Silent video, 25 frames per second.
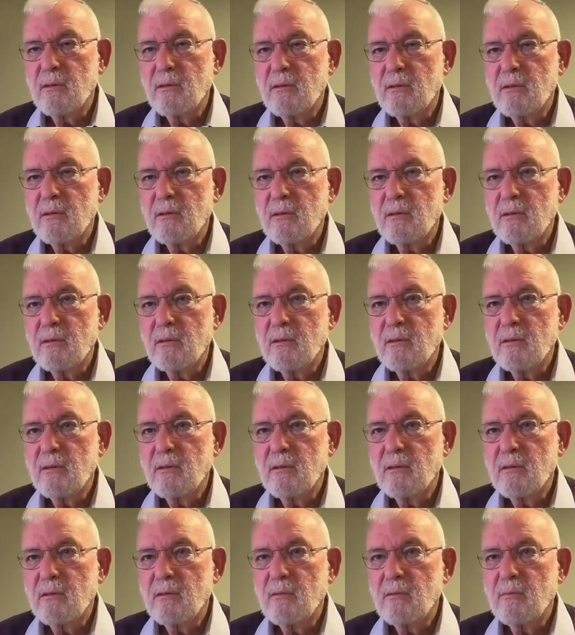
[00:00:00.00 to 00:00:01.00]
when they watch this
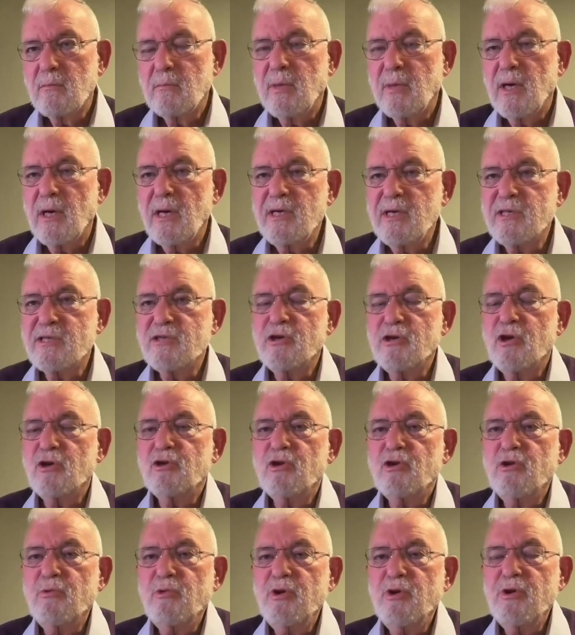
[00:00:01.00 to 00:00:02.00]
interview. Uh, let, me, let me
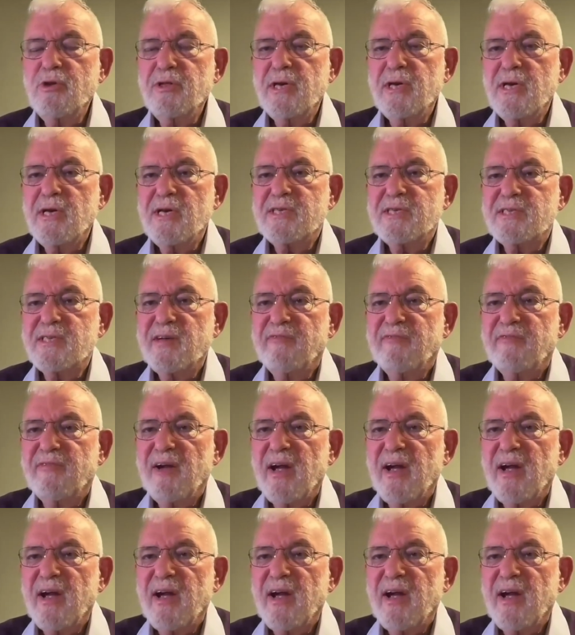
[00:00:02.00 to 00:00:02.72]
take you. Let,